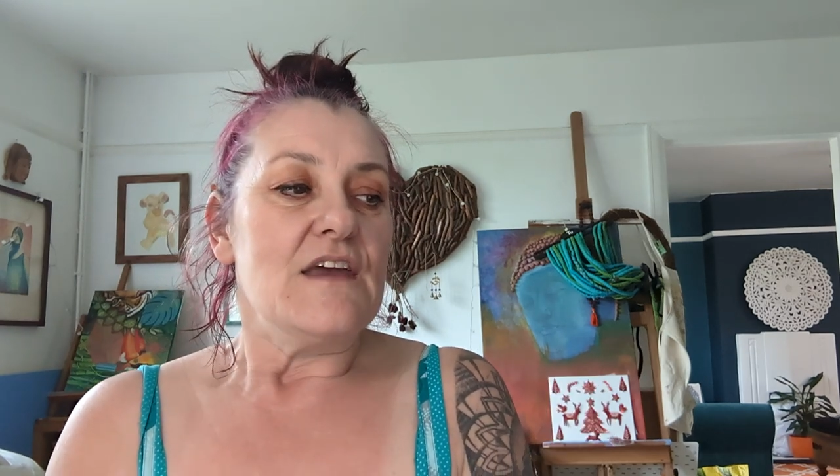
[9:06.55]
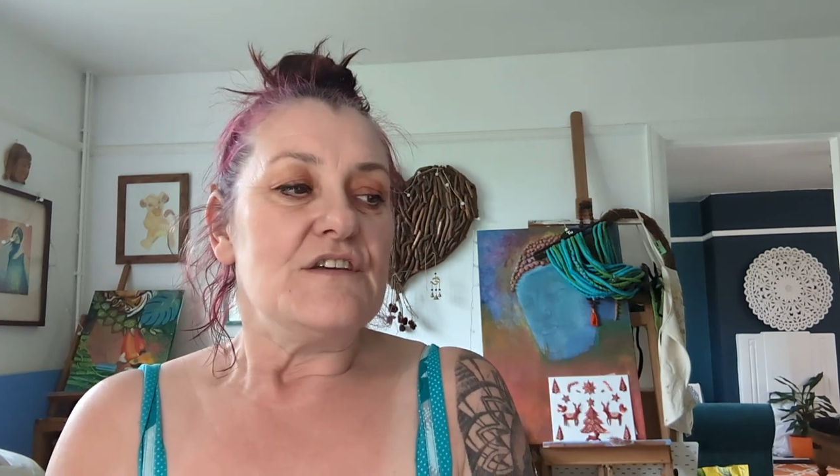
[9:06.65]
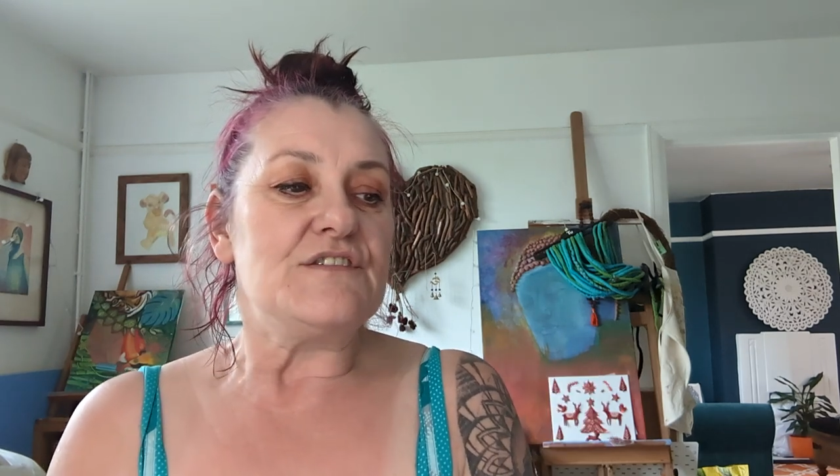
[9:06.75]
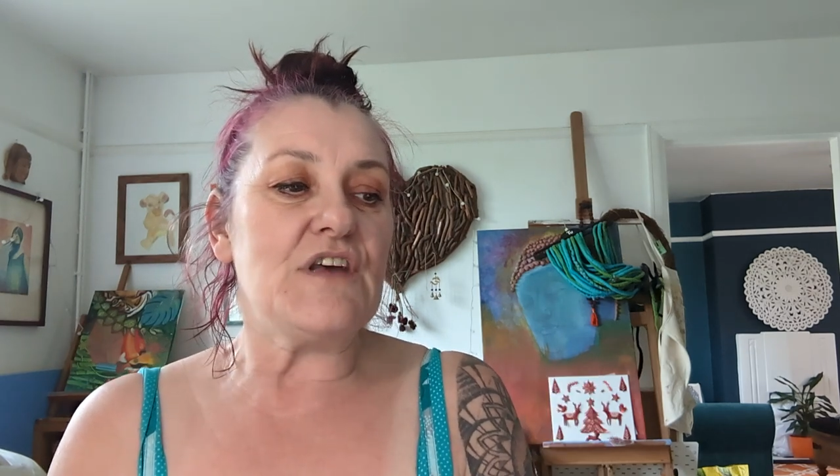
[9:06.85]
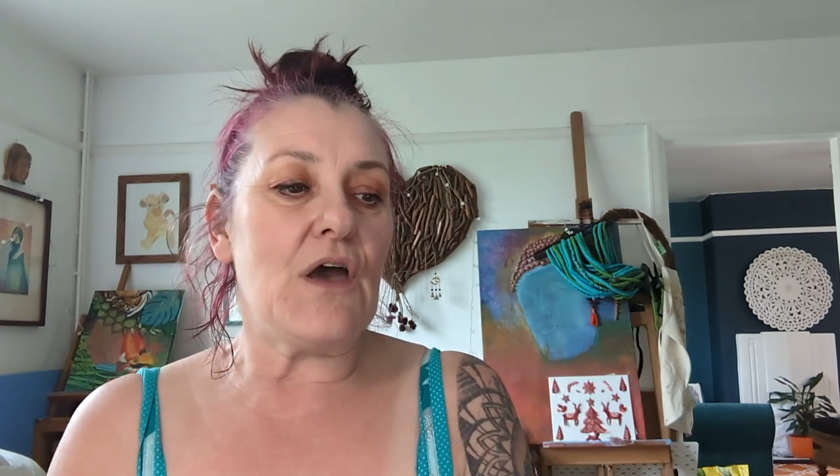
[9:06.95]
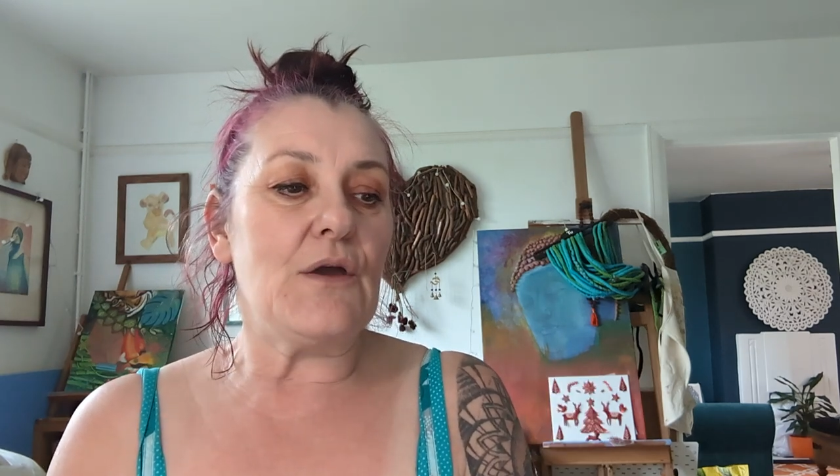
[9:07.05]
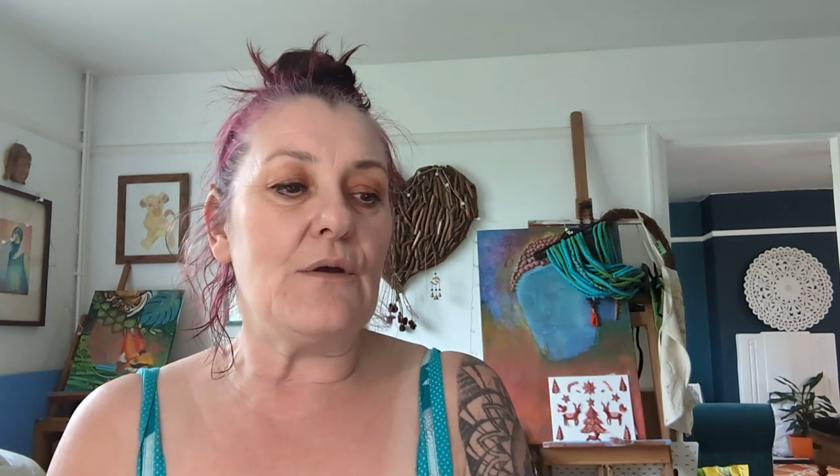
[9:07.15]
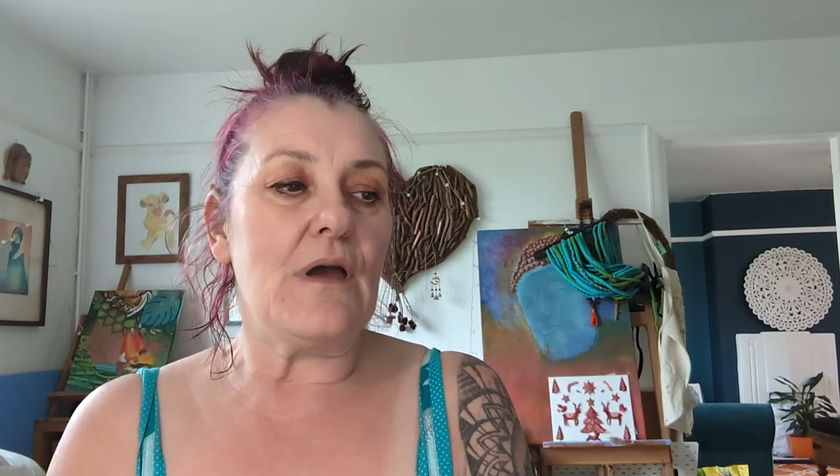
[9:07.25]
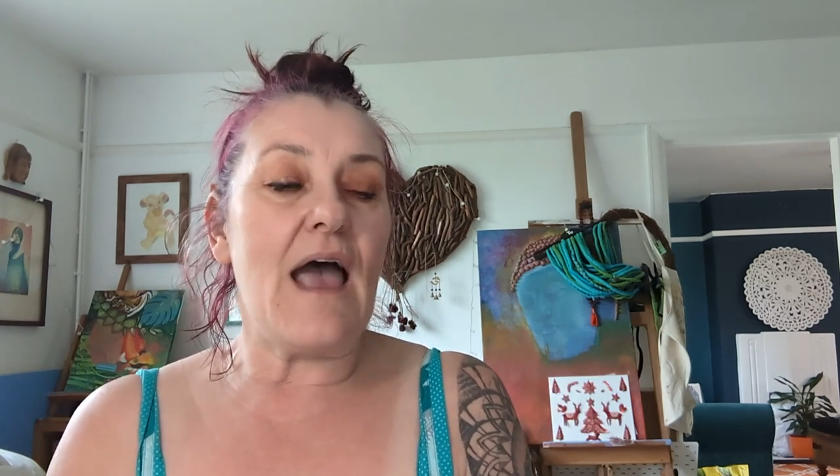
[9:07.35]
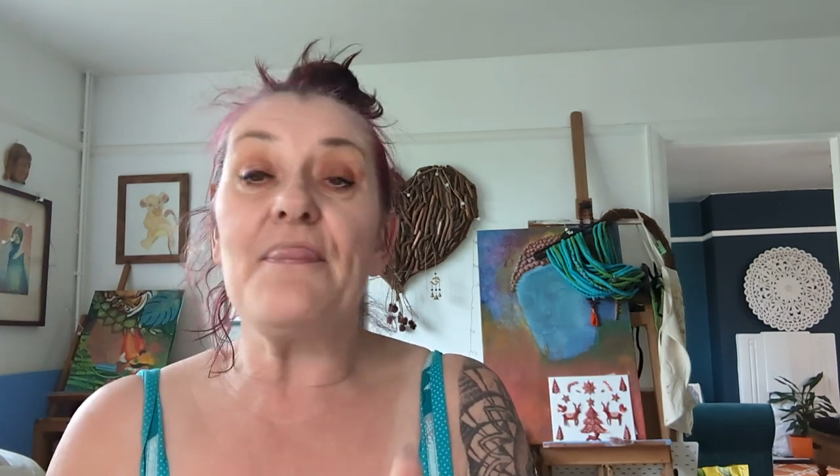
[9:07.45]

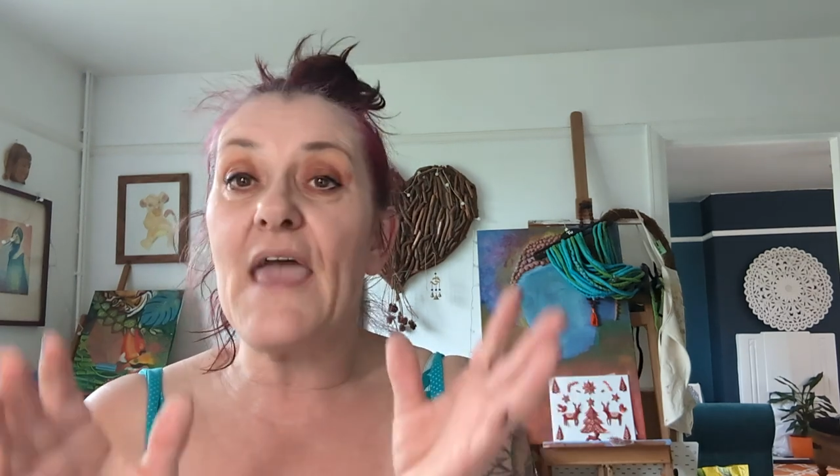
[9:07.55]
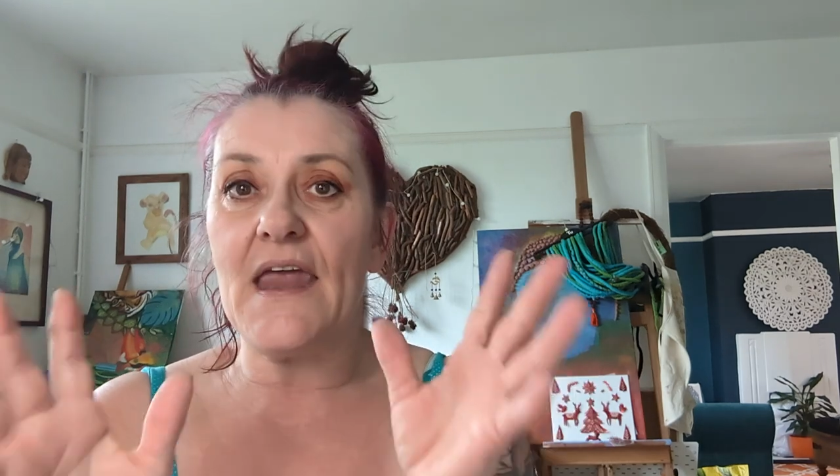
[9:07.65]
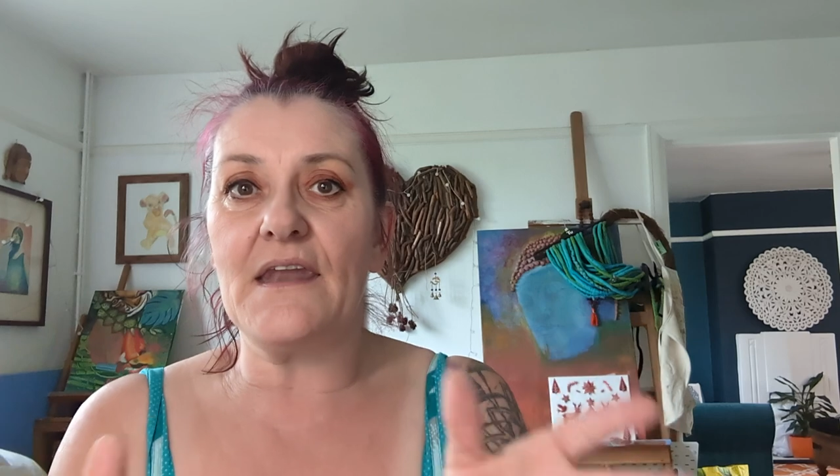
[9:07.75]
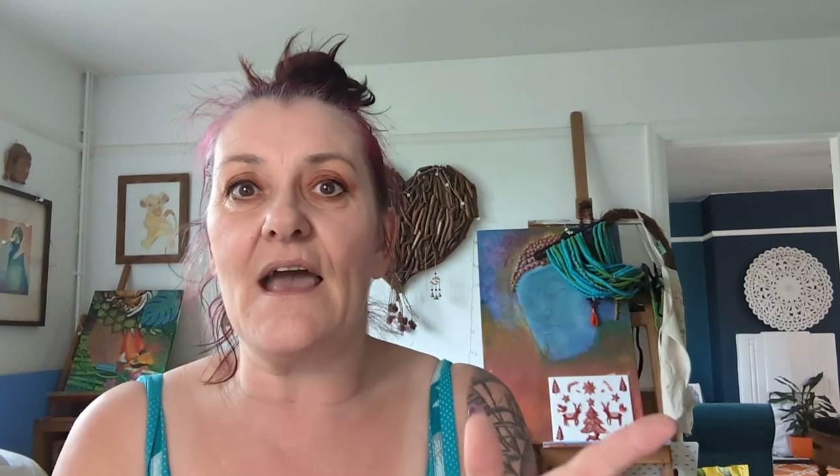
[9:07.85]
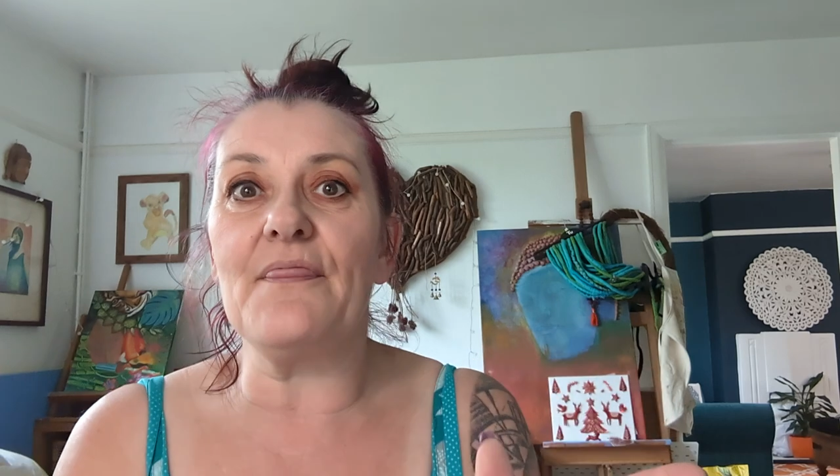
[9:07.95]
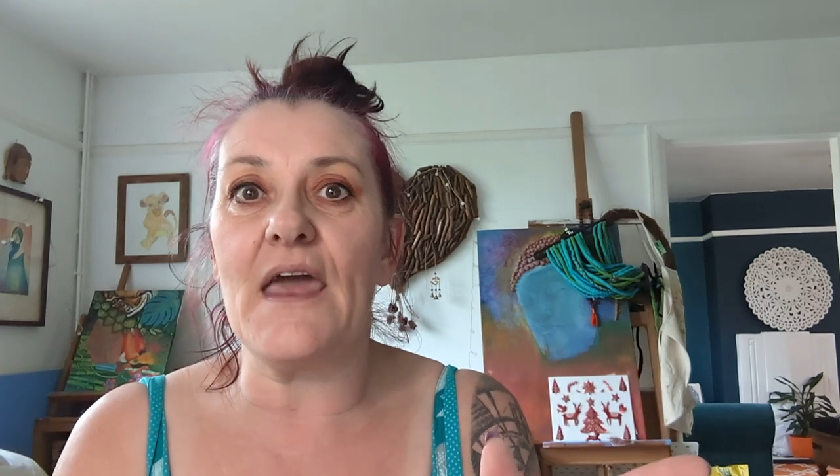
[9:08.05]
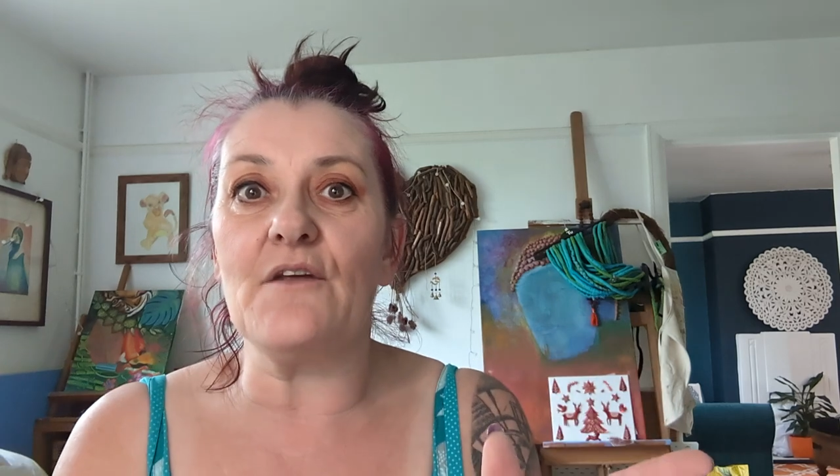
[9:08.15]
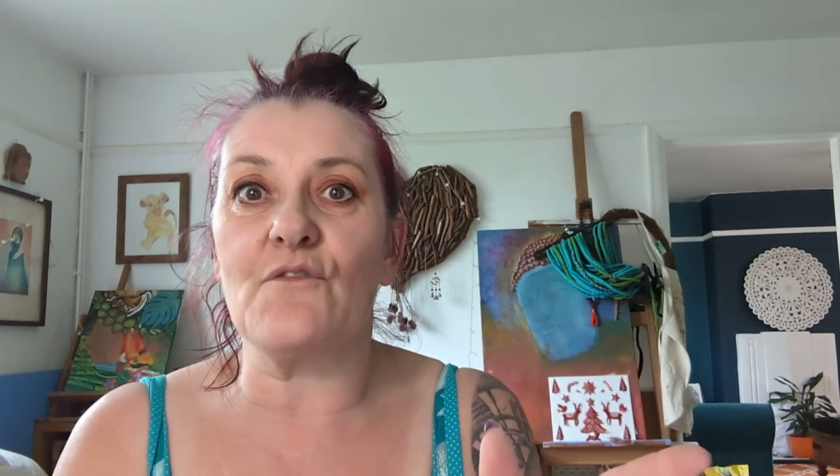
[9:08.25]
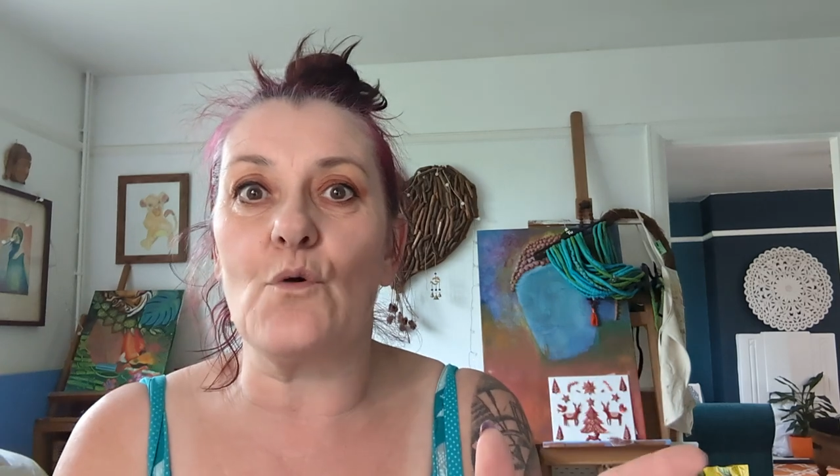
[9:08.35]
So, and then of